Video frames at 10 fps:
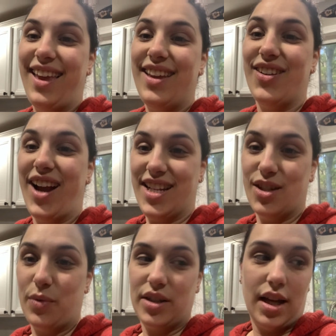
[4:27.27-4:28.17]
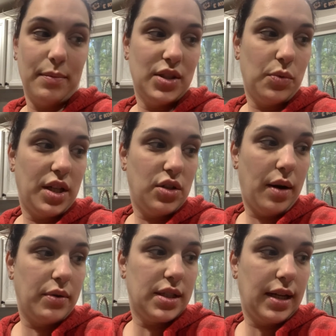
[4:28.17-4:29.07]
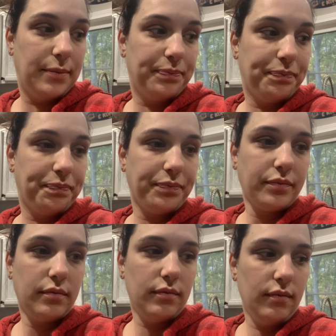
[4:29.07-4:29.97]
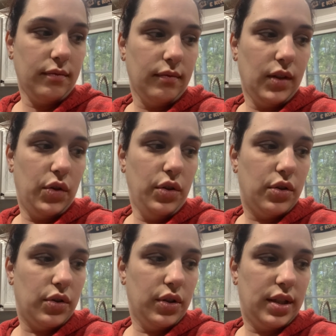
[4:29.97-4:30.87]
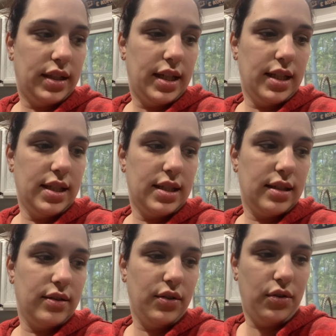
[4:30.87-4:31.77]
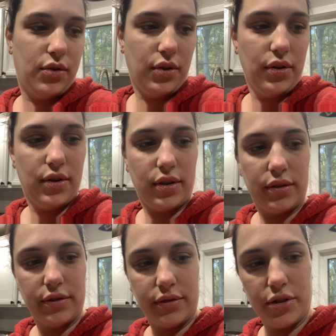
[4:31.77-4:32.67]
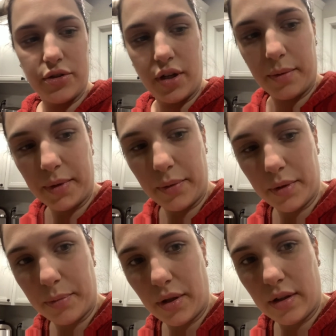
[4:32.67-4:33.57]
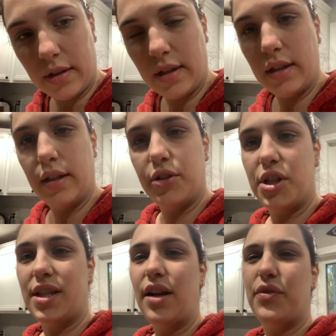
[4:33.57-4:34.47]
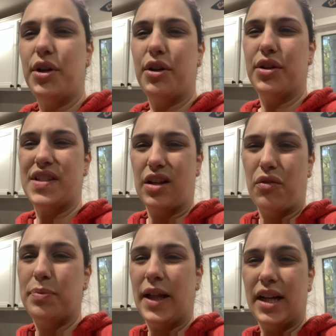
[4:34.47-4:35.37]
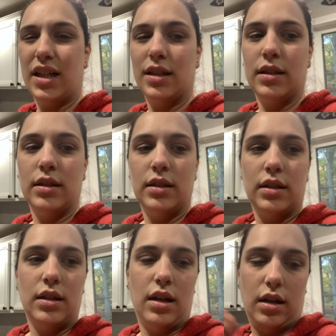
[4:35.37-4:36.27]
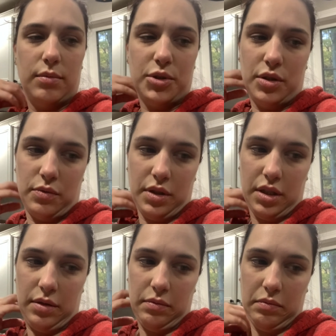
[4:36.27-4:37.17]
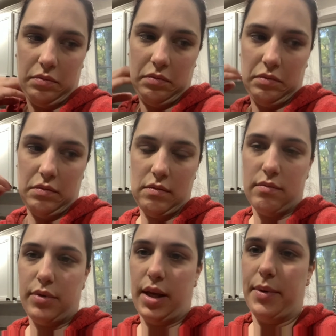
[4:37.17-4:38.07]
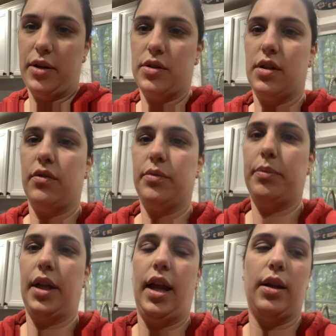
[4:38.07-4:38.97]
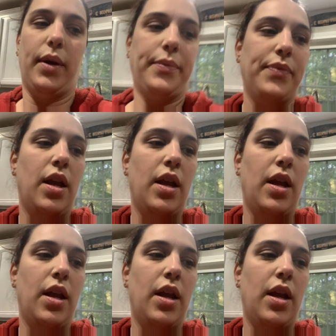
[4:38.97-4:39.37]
your ideal wear time is 22 hours a day. Good girl, Liz. Good girl. She's trying to play with a ball. She's not a very good self player. She doesn't really play by herself. But anyway,